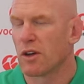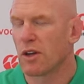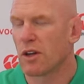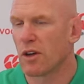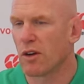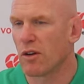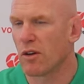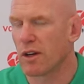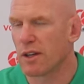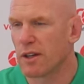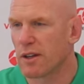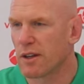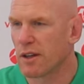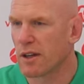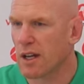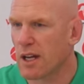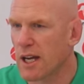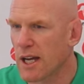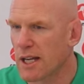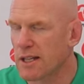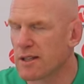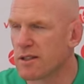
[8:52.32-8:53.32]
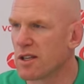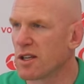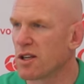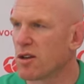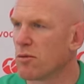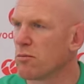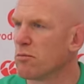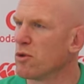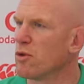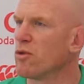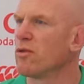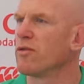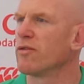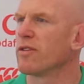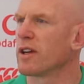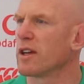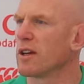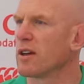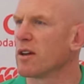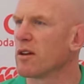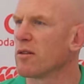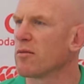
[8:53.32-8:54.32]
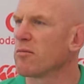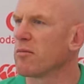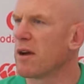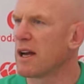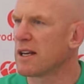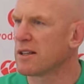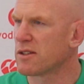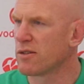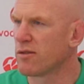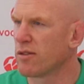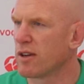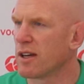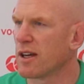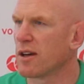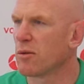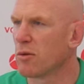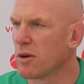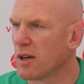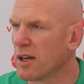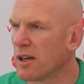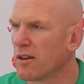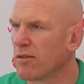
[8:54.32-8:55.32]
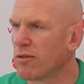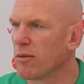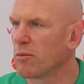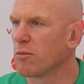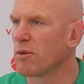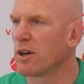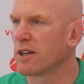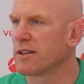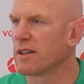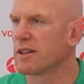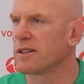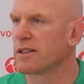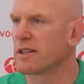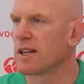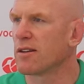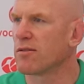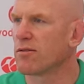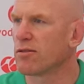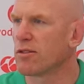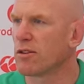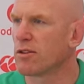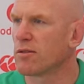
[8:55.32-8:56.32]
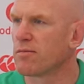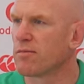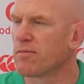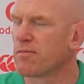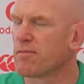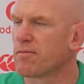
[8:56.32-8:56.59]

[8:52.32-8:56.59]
you know, I can't see them moving massively away from what they stand for.